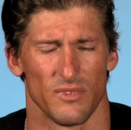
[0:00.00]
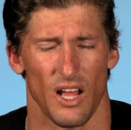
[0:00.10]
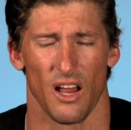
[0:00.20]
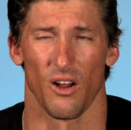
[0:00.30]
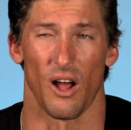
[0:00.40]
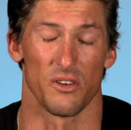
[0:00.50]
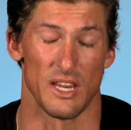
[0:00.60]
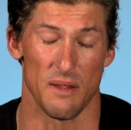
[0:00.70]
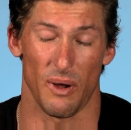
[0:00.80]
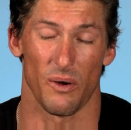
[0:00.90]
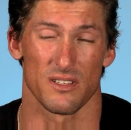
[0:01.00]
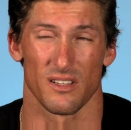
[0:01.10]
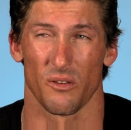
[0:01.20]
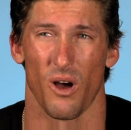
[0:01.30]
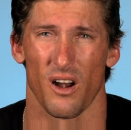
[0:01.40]
I don't know how deep I was
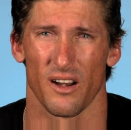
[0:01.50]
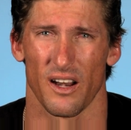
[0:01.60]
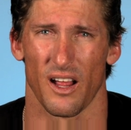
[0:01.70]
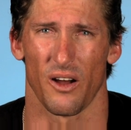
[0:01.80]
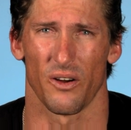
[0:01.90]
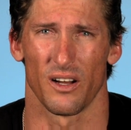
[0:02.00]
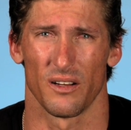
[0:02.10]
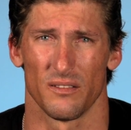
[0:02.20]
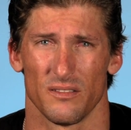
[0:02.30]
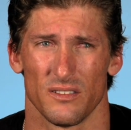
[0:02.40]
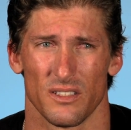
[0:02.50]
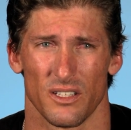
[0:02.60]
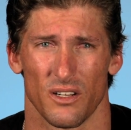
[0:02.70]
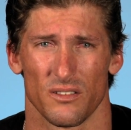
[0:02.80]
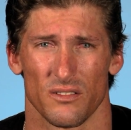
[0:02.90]
in the water and how you
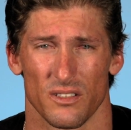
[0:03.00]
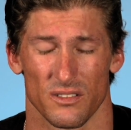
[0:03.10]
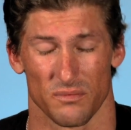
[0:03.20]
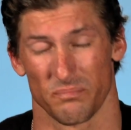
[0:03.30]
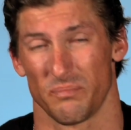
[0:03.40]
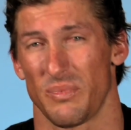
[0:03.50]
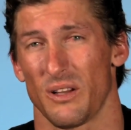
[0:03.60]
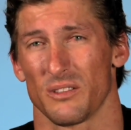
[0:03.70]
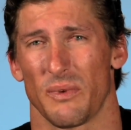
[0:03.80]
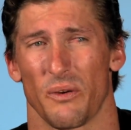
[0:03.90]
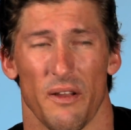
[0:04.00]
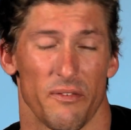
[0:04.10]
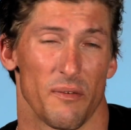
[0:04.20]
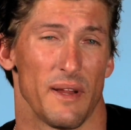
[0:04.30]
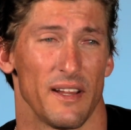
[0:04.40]
know that was a big wave
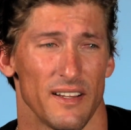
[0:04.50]
for me.